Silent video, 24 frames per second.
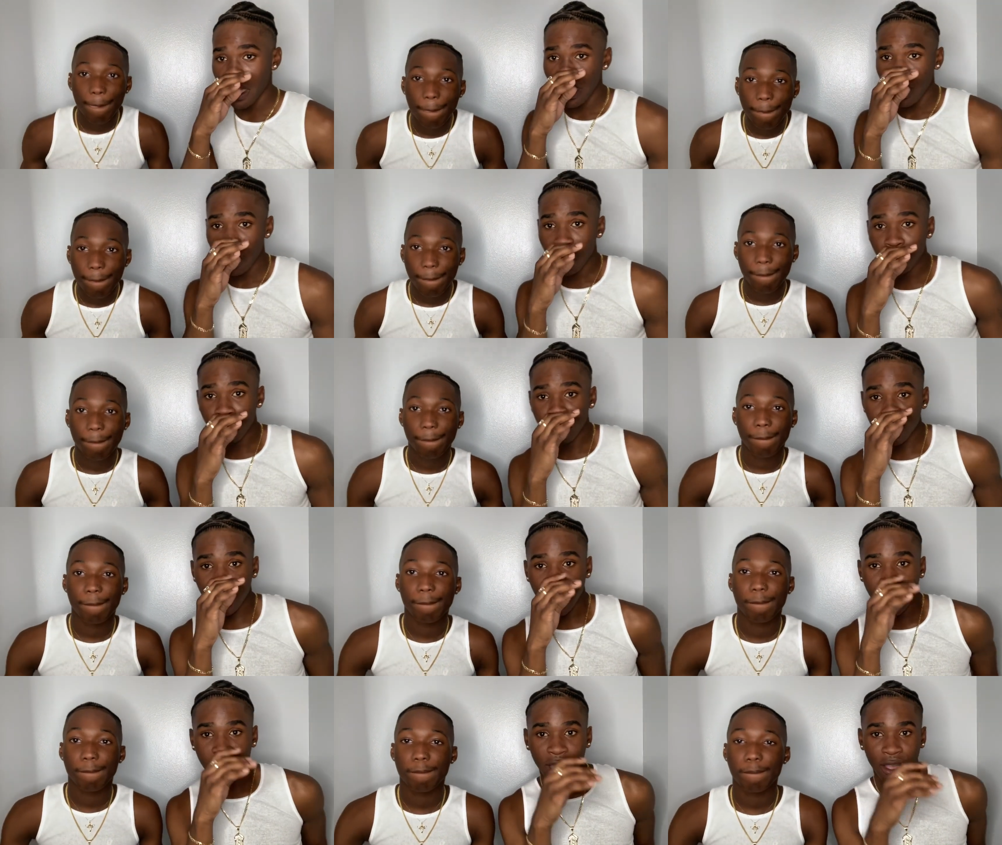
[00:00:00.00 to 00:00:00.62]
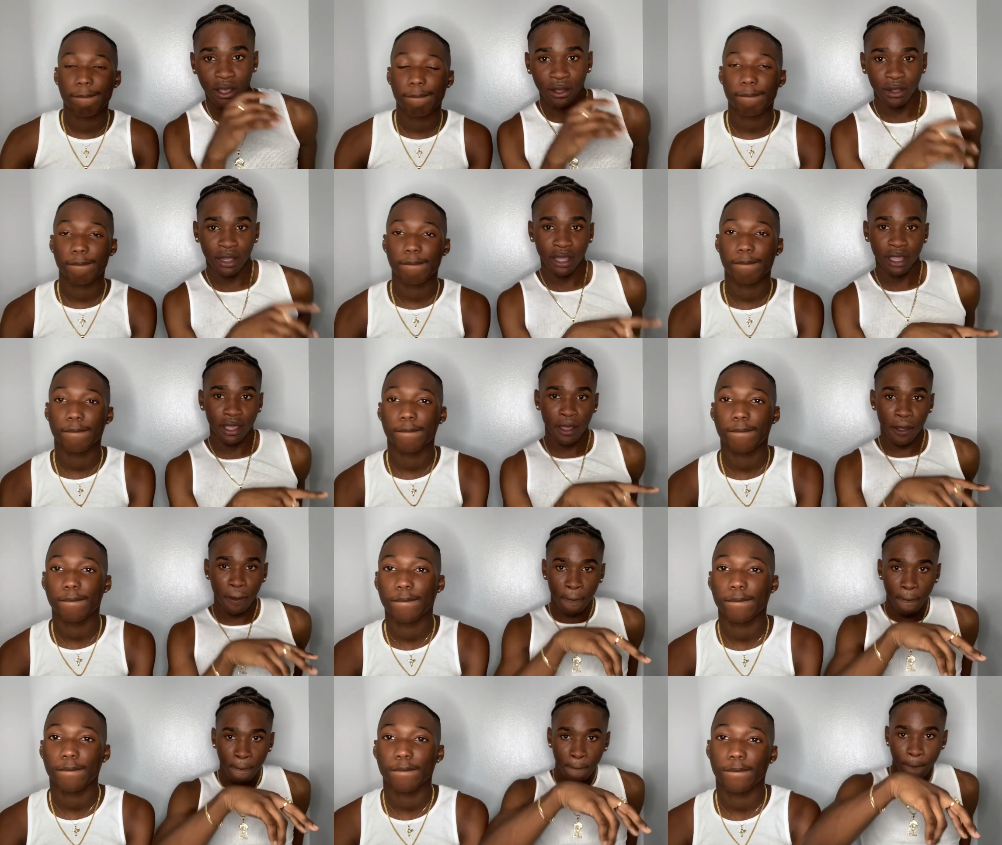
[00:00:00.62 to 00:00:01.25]
Speaker 1: I'm in the outlet.
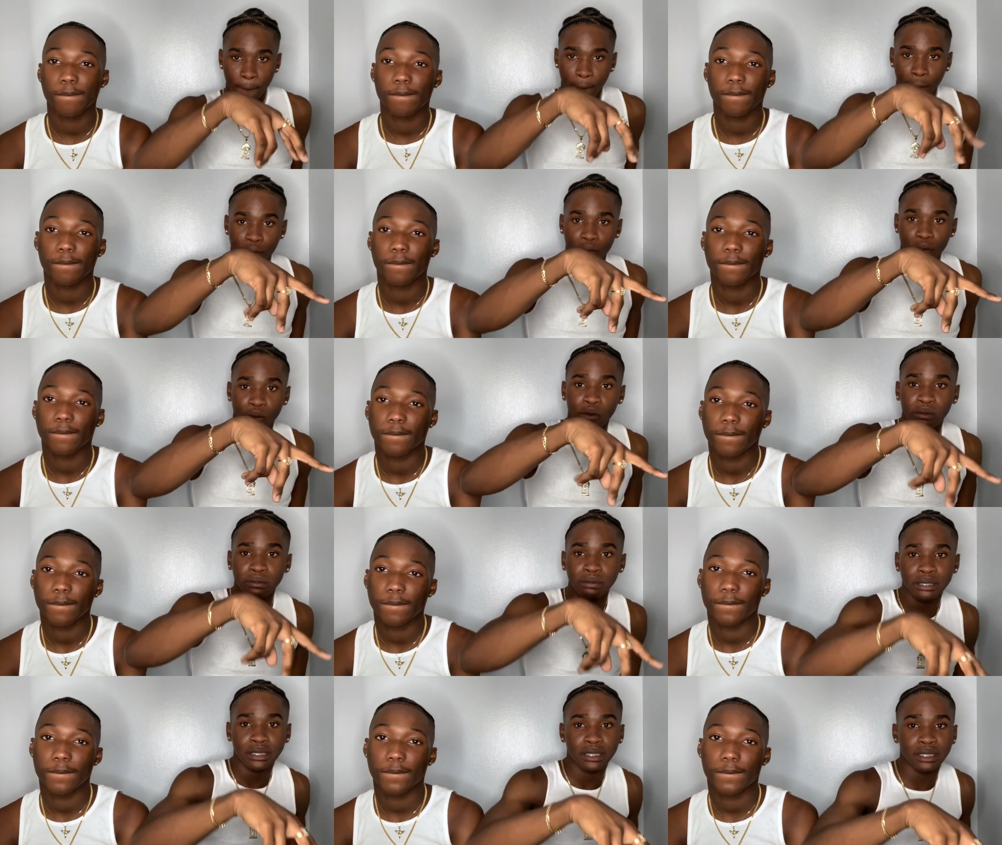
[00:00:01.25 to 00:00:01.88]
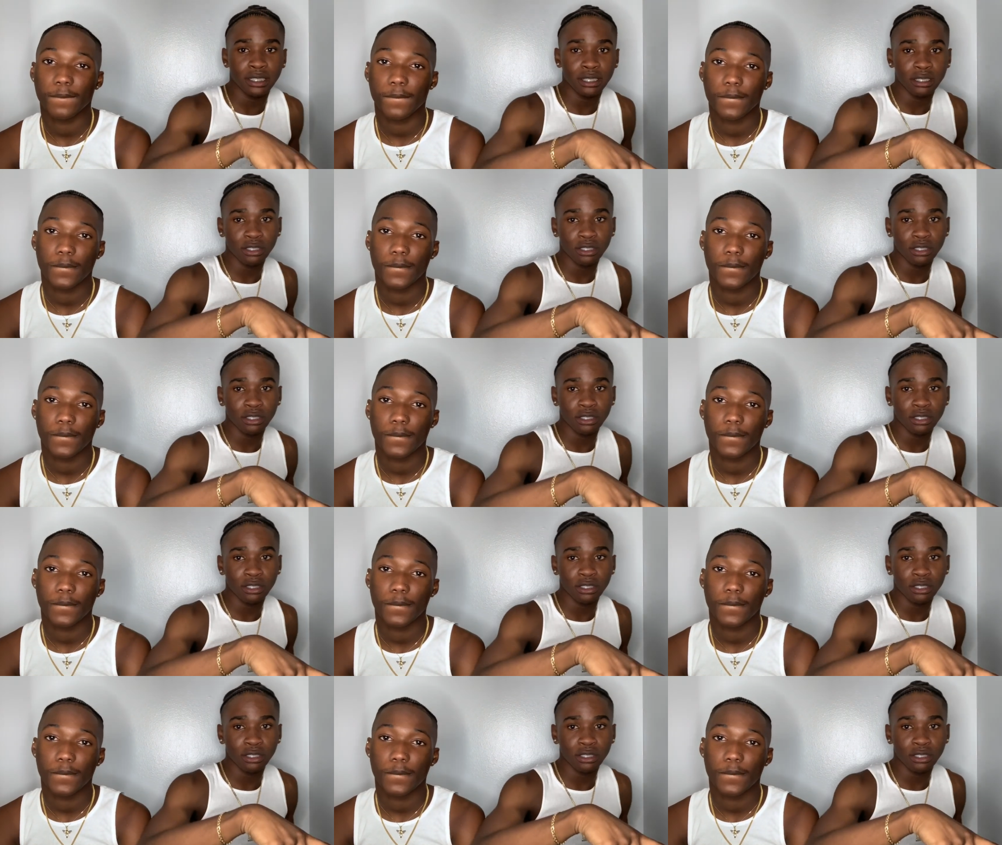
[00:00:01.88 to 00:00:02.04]
You know what I'm saying?